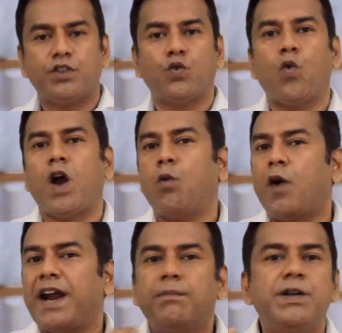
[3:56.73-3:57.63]
to a
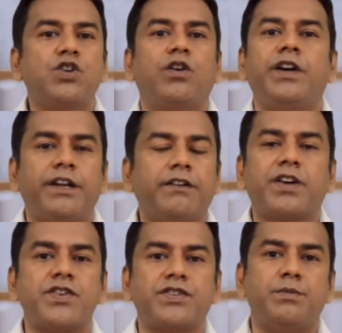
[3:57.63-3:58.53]
wide majority of
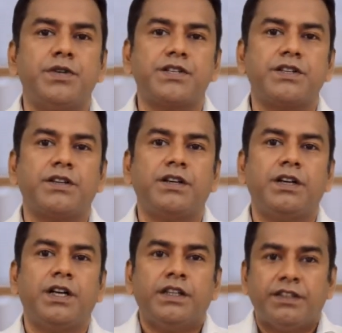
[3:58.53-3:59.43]
customers.
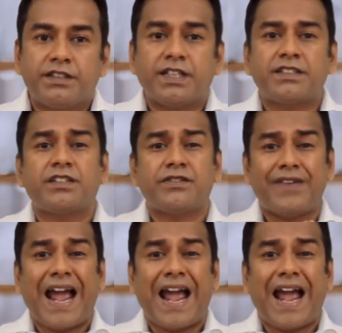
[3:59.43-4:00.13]
The success of